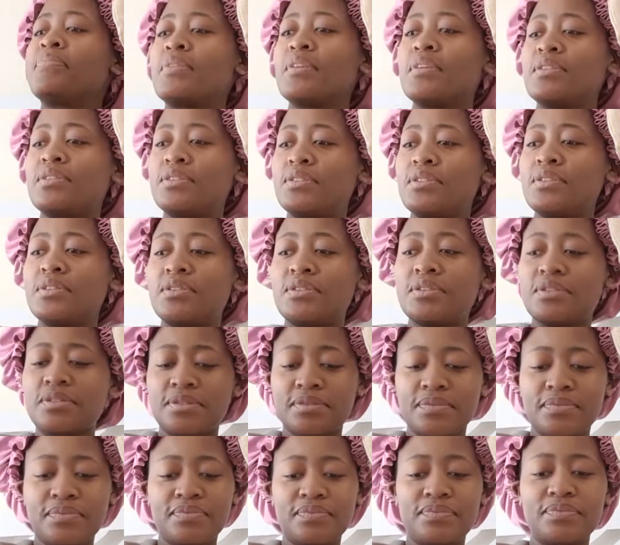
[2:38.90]
So.
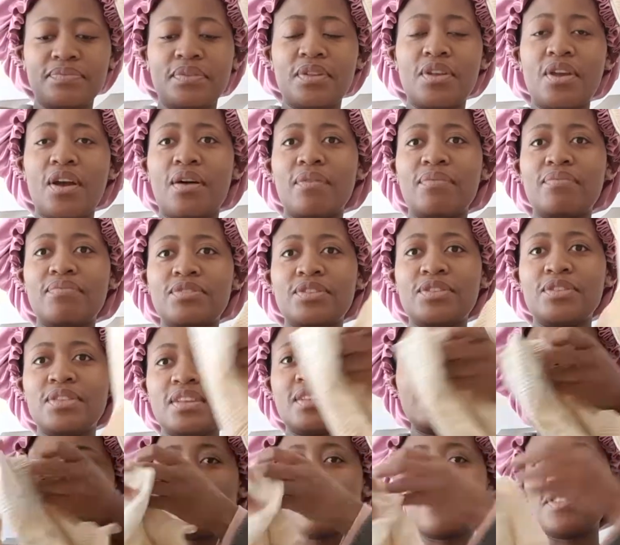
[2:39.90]
Yeah, so
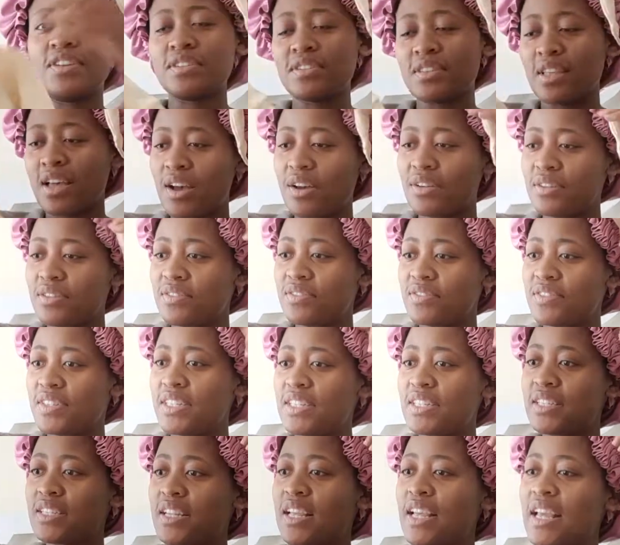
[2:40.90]
that's the first
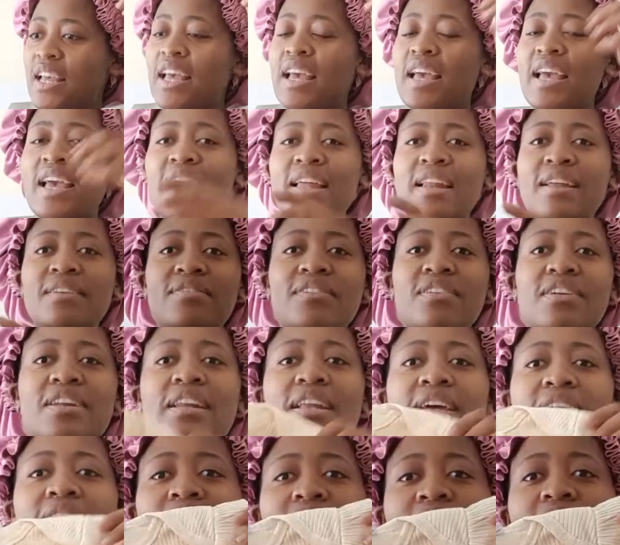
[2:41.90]
outfit, and I've got
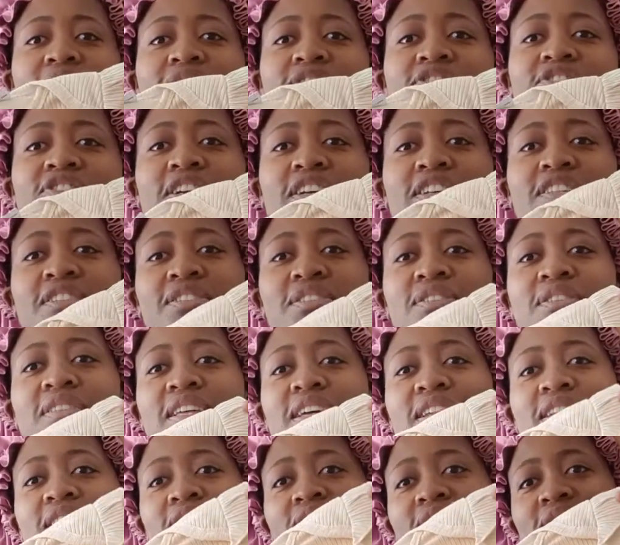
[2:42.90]
like a tracksuit
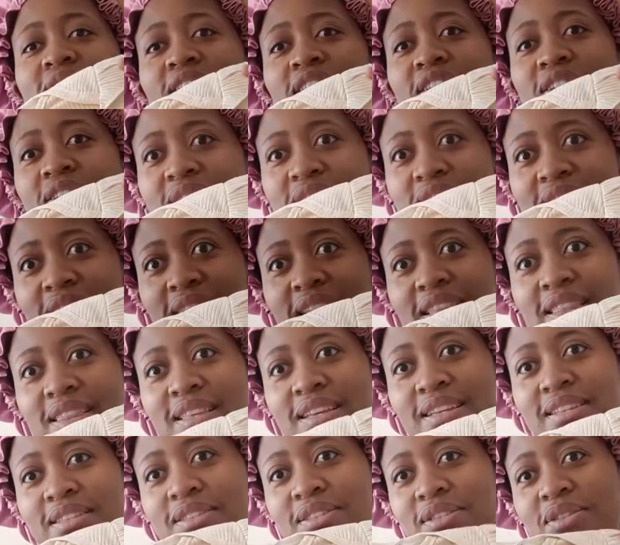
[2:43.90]
that looks like
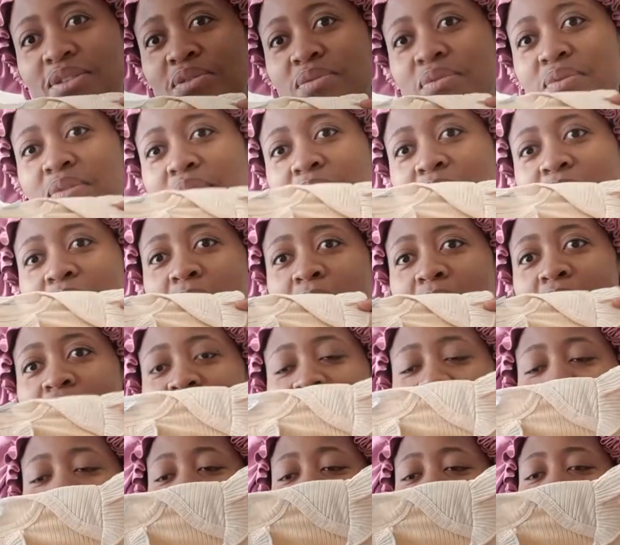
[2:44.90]
this, so we'll be
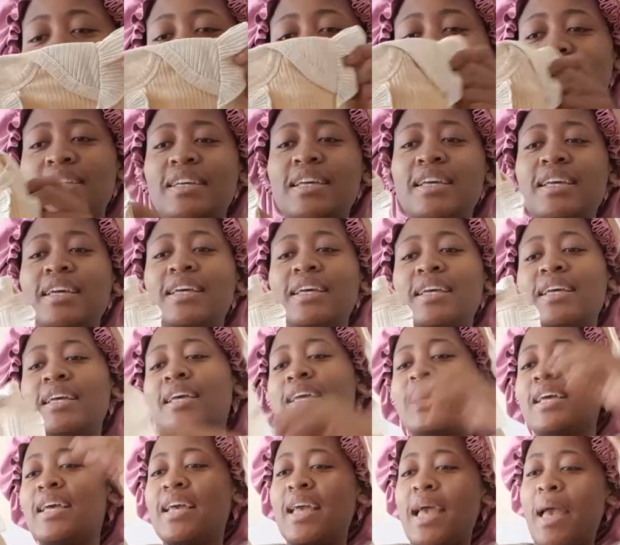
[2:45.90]
matching,
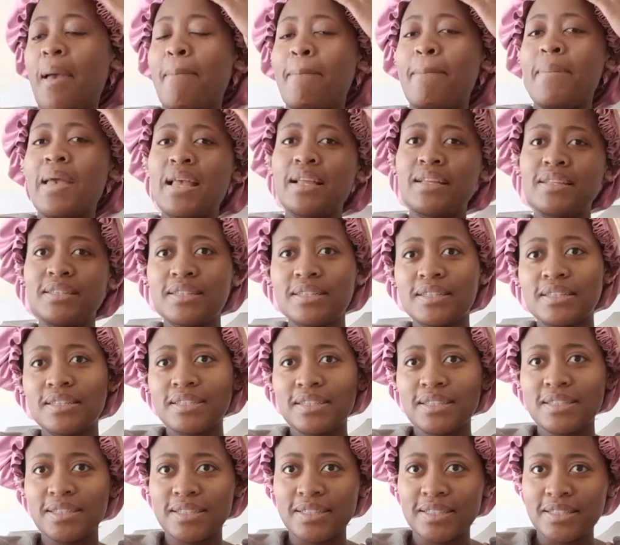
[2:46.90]

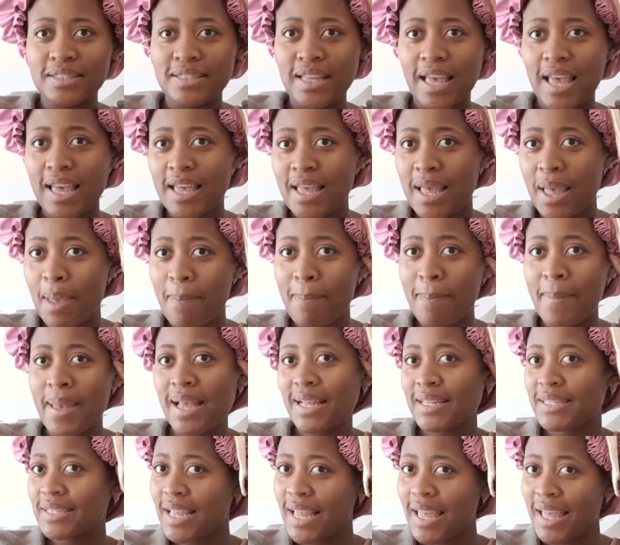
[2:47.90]
matching,
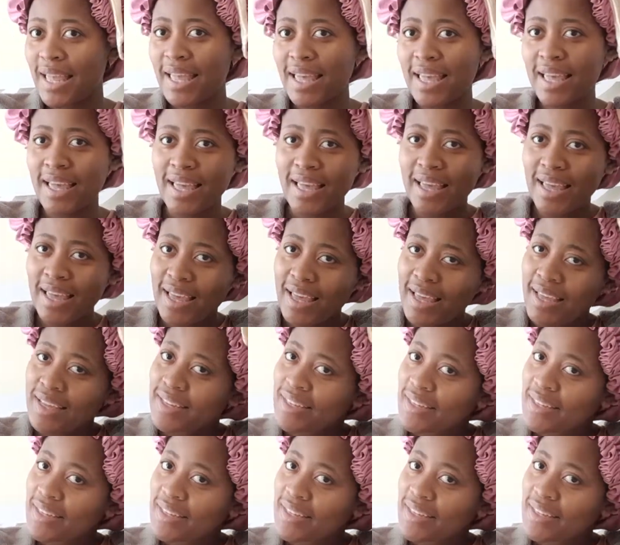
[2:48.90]
matching.